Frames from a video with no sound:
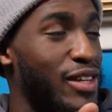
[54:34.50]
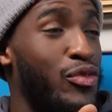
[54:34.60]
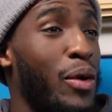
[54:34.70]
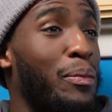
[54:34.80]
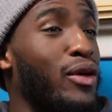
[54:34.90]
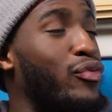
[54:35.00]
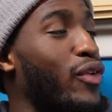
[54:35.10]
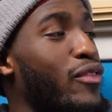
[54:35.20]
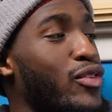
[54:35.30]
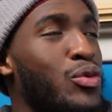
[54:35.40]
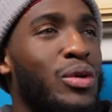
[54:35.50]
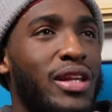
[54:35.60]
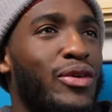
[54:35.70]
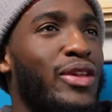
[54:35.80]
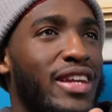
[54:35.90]
if you get bullied forever, you will
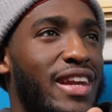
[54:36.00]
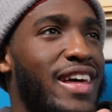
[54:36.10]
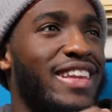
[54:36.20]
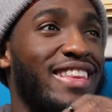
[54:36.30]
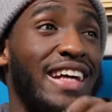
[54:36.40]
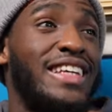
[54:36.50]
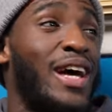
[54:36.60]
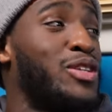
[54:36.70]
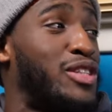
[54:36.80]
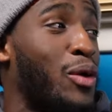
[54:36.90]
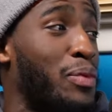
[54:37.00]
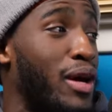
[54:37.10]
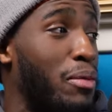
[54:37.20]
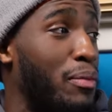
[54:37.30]
literally that's how you still become